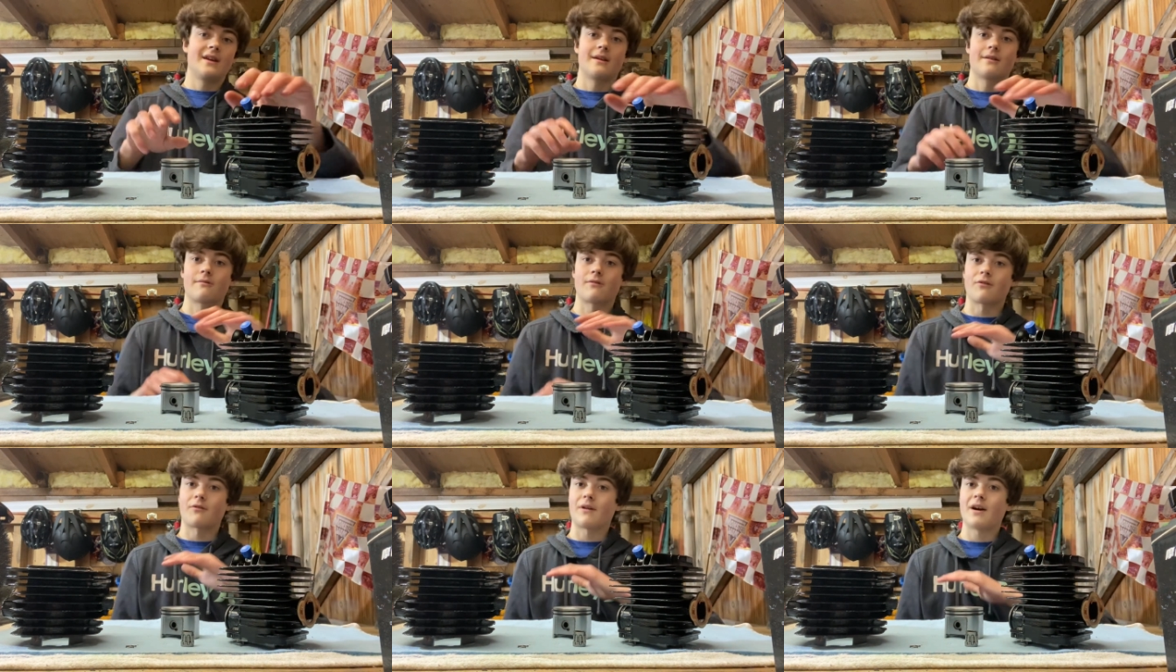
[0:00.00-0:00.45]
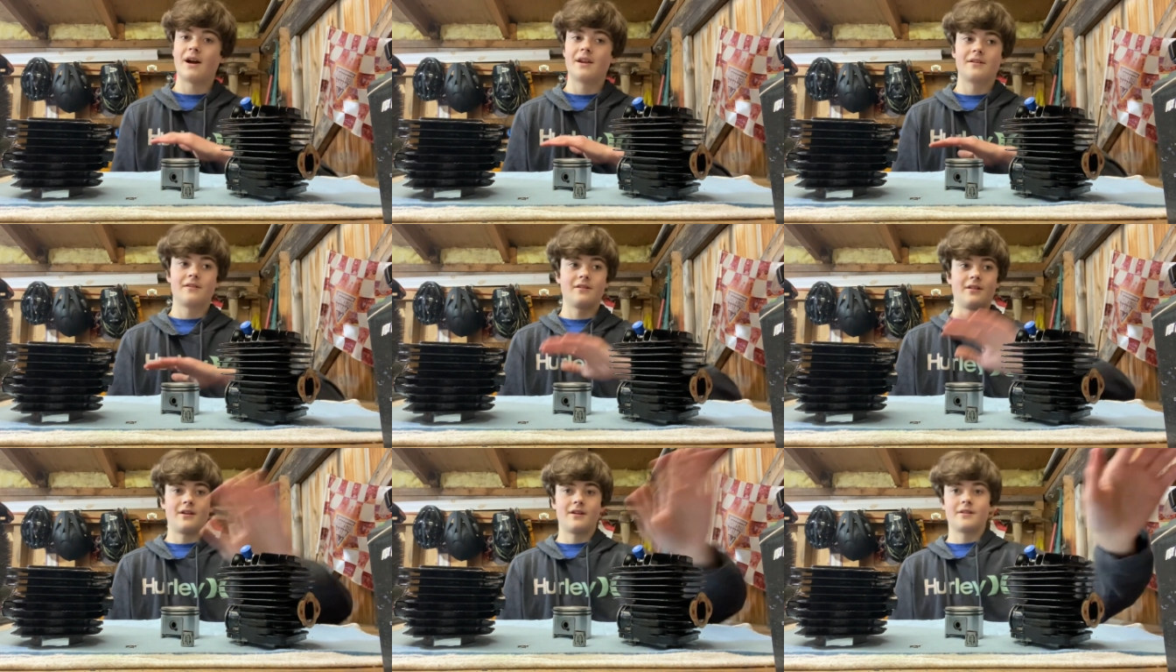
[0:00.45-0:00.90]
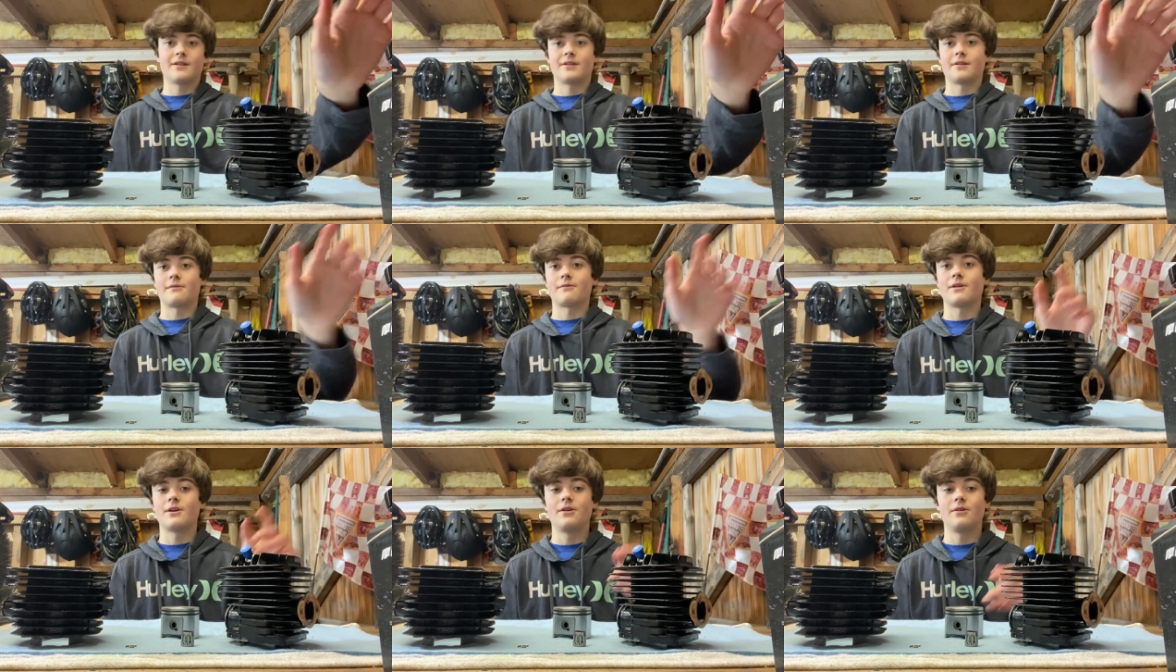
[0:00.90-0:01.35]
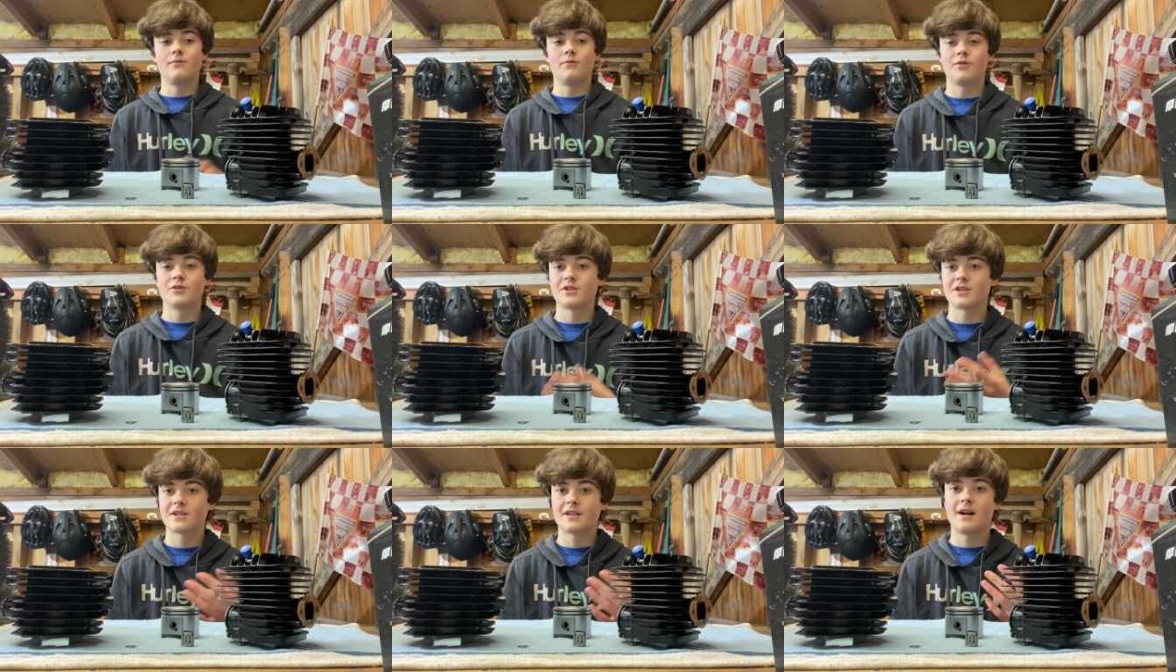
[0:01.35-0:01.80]
We're riding along on the road, and
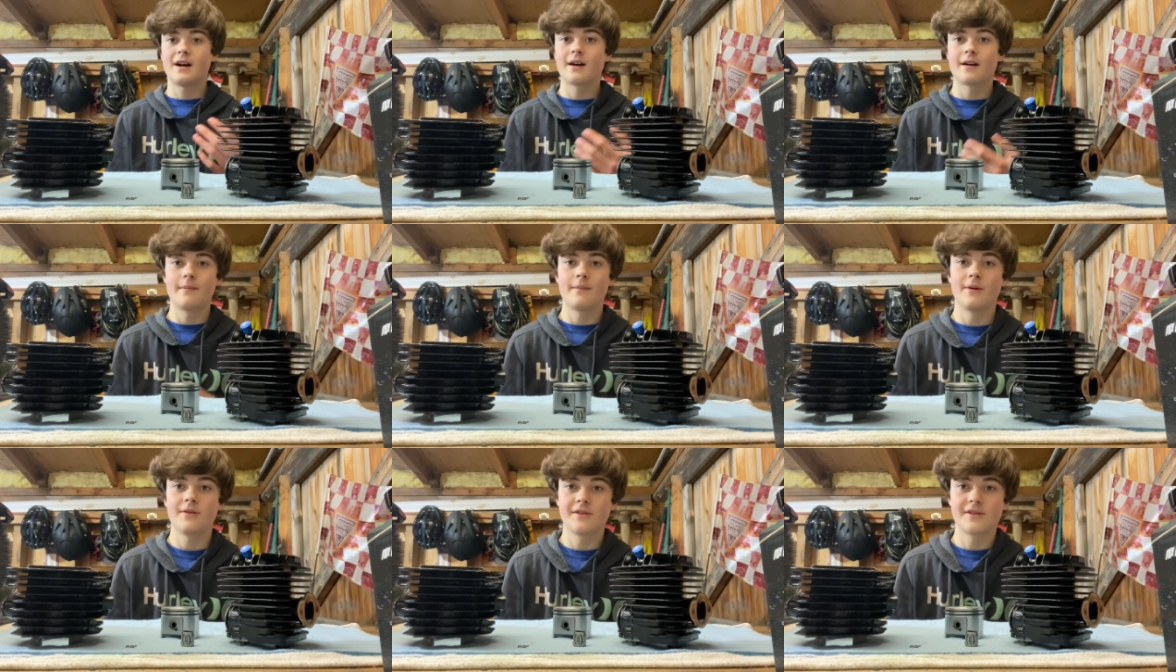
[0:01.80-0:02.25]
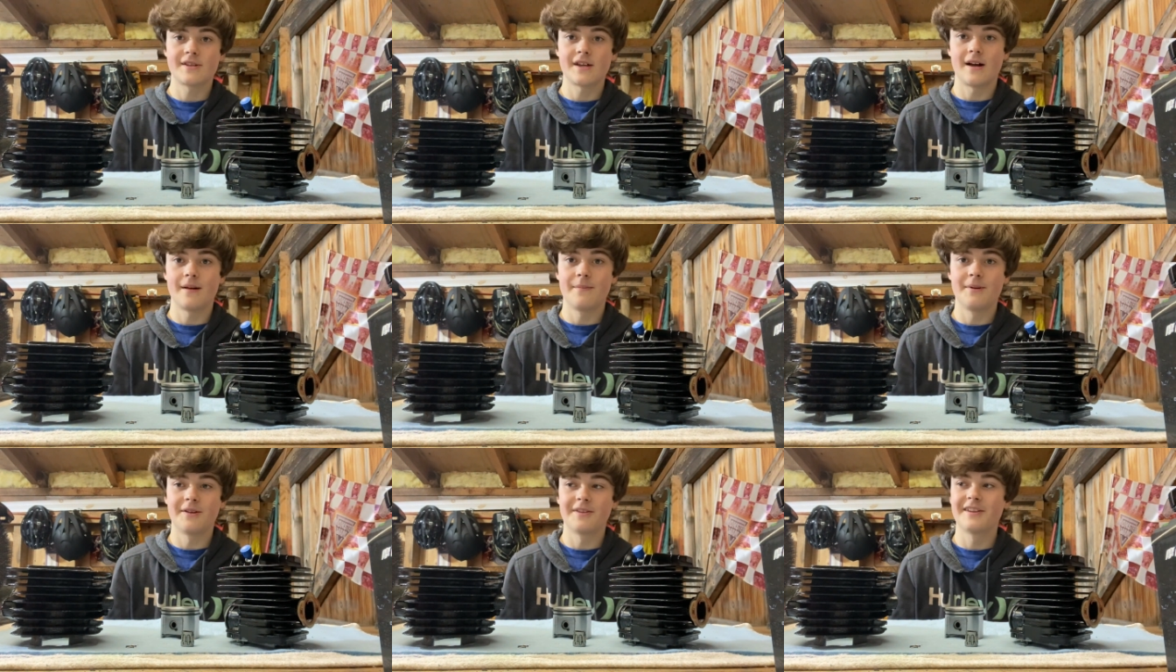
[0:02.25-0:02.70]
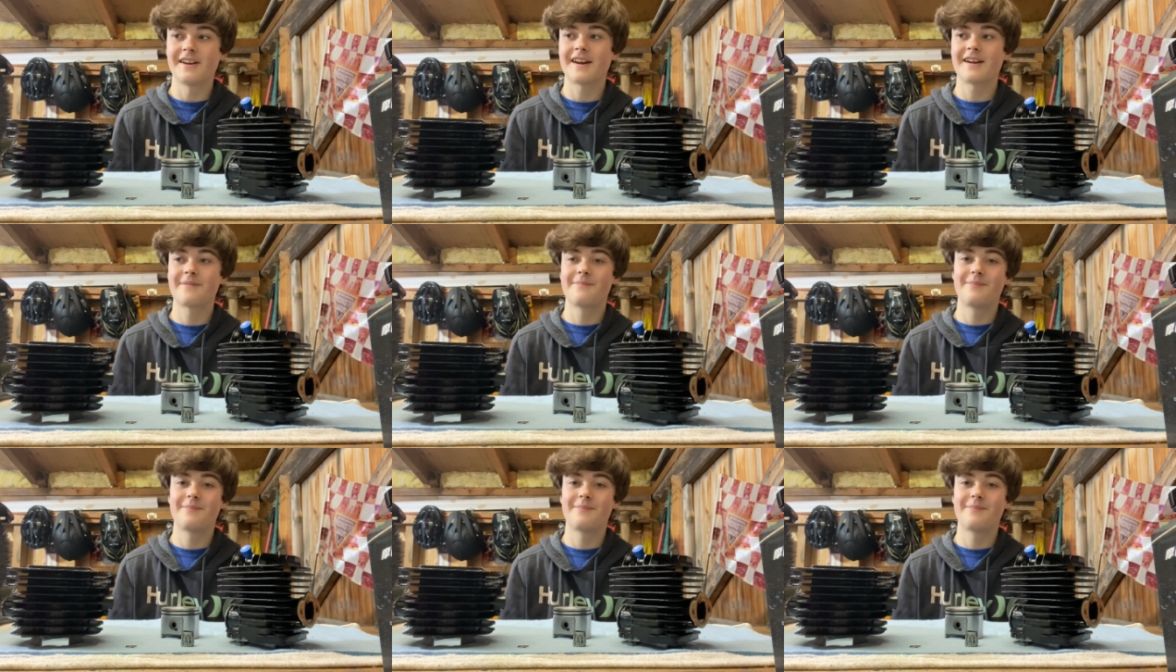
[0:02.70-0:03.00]
we'll just talk about the saw build there.